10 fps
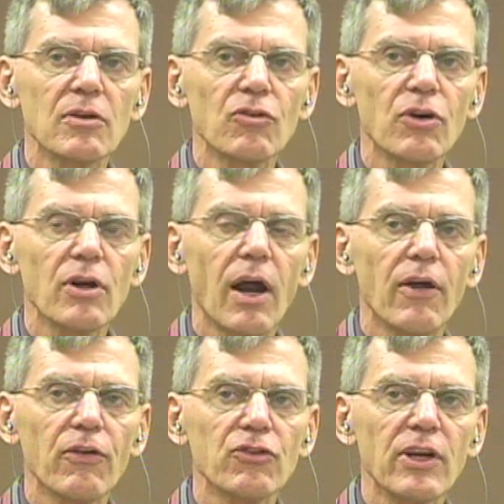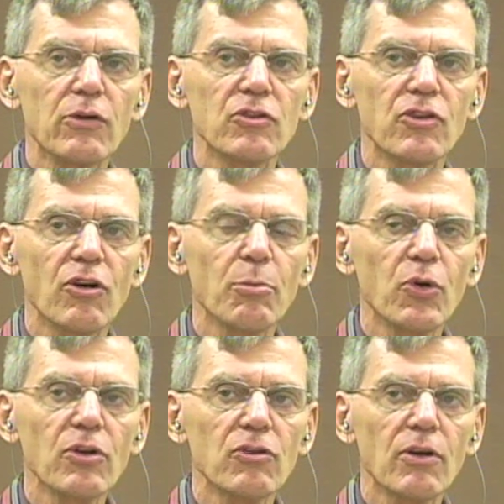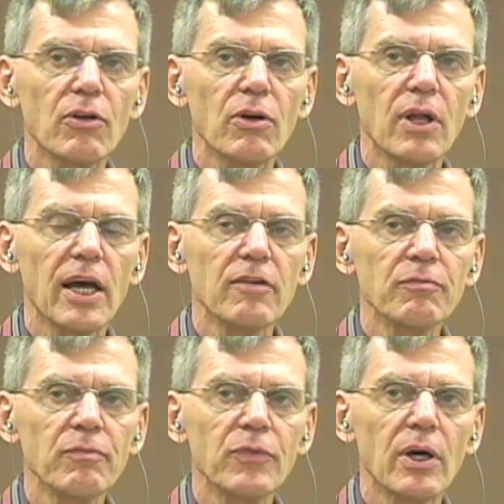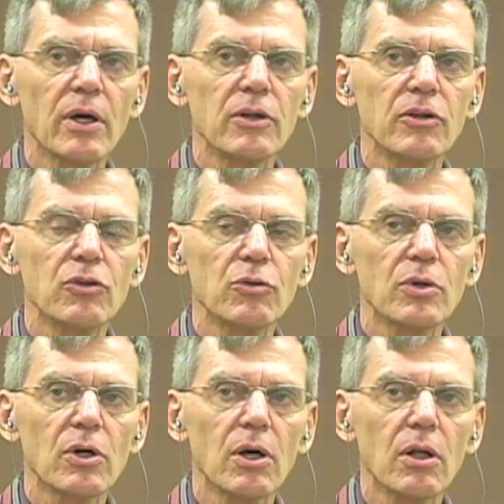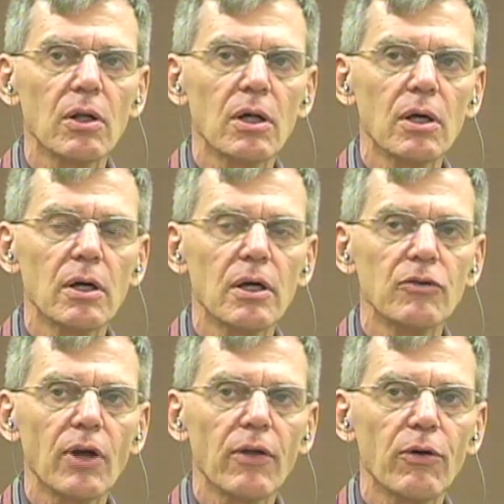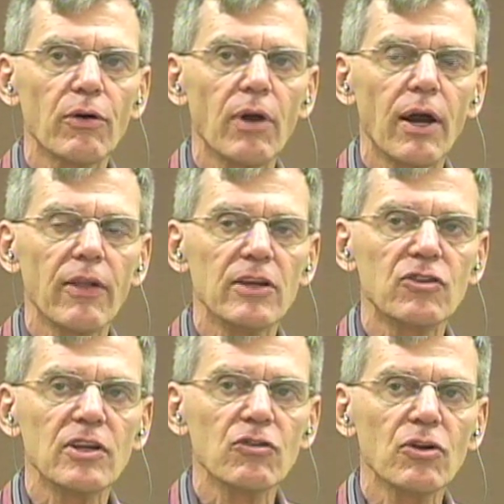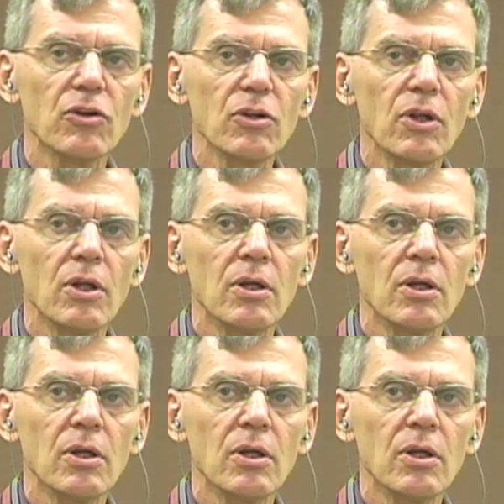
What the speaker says: Are there sacred ceremonies? Are there a lot of them? Do you do it all? Are they seasonal?